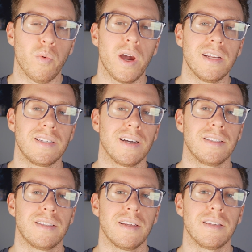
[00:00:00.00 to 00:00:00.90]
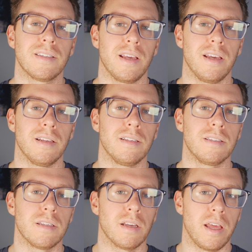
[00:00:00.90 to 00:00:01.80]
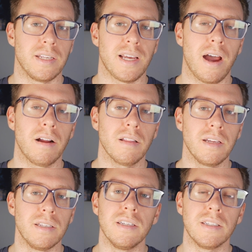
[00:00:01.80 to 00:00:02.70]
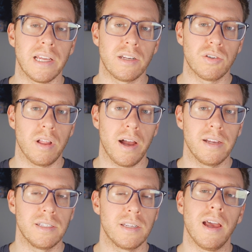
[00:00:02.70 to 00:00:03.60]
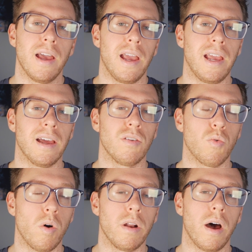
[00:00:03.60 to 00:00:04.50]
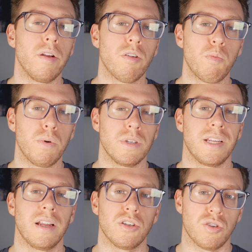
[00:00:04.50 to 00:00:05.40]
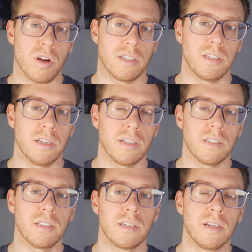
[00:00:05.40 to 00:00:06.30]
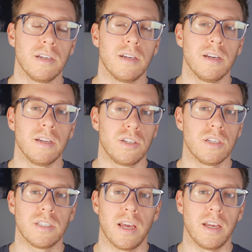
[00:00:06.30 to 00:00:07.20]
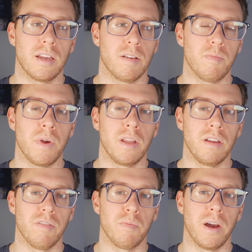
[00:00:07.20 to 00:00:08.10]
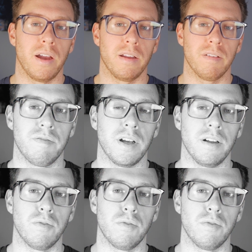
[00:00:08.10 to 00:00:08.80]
the way it does this is entirely decentralized and one hundred percent trustless, just like many of my failed